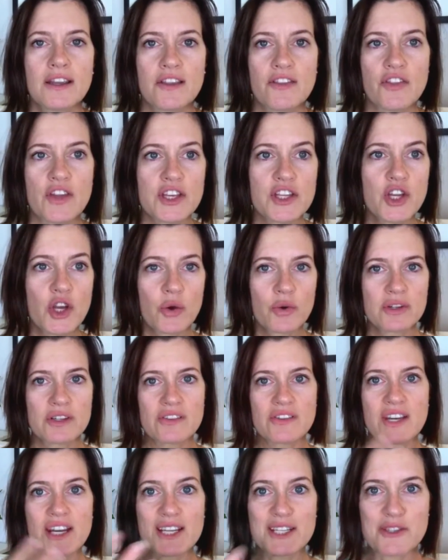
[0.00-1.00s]
Then you go into
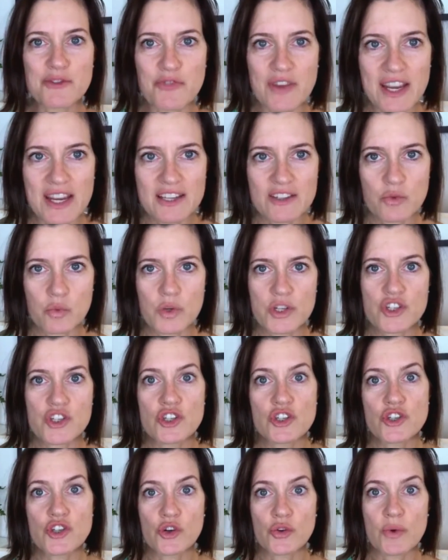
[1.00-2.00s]
the next phase, which
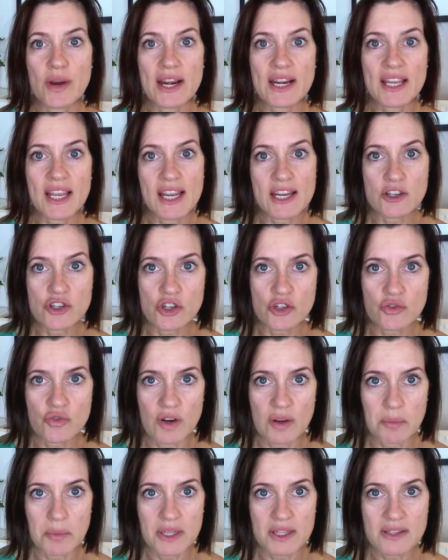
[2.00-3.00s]
is your radiation
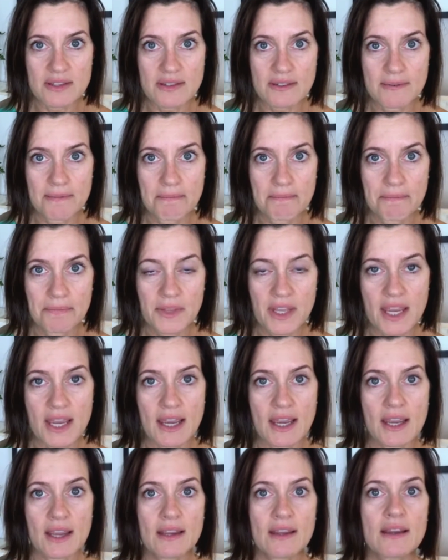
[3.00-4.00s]
treatments.
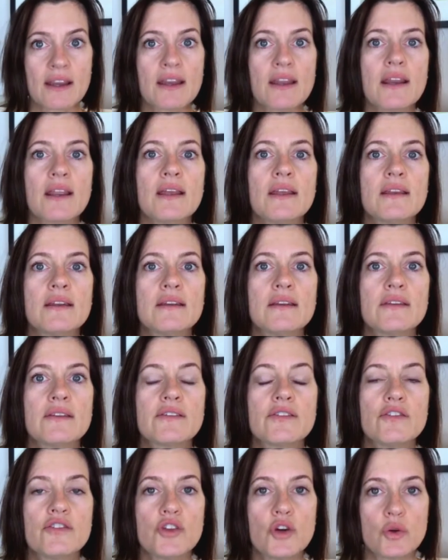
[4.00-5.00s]
Okay. And
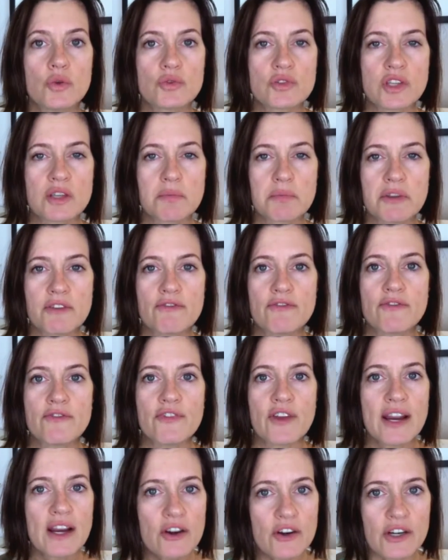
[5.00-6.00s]
those can be
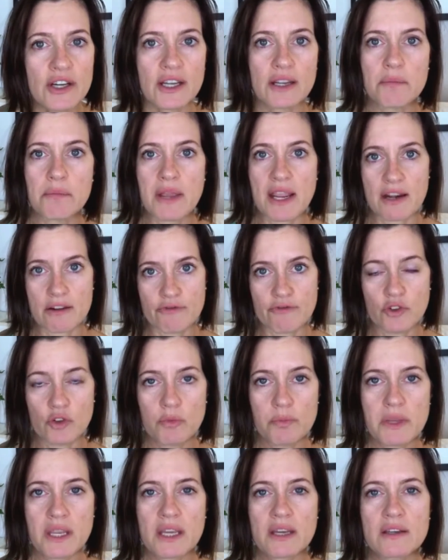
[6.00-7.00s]
very painful,
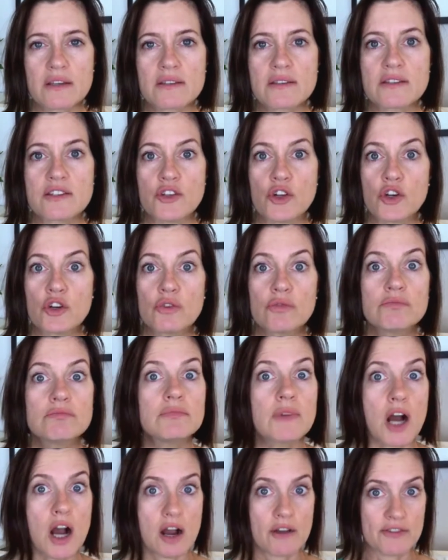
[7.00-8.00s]
because you're
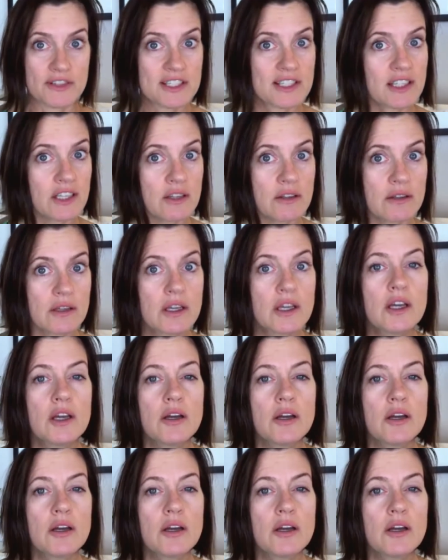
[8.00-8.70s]
obviously